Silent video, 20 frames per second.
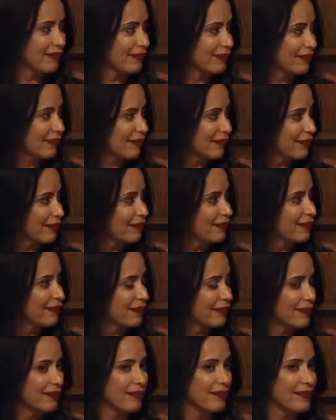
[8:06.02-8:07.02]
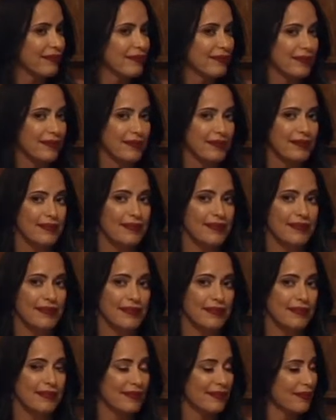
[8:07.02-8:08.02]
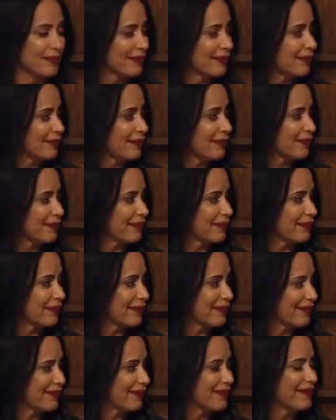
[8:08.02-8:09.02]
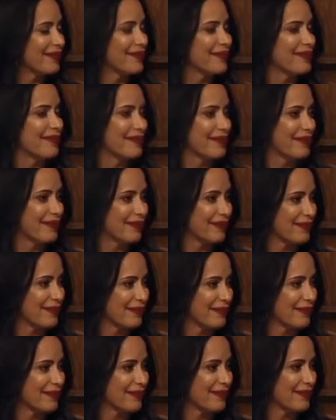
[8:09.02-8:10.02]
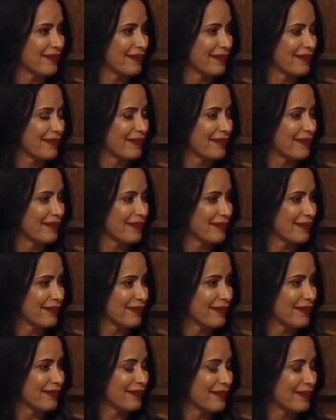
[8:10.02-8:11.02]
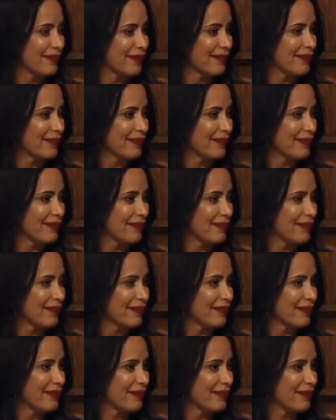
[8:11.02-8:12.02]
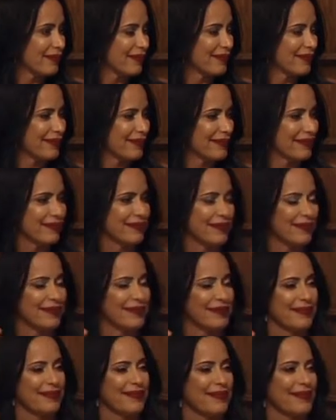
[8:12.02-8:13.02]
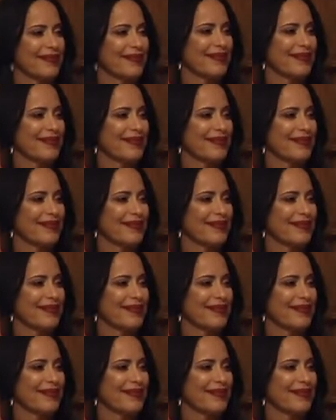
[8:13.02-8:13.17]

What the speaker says: This person isn't speaking.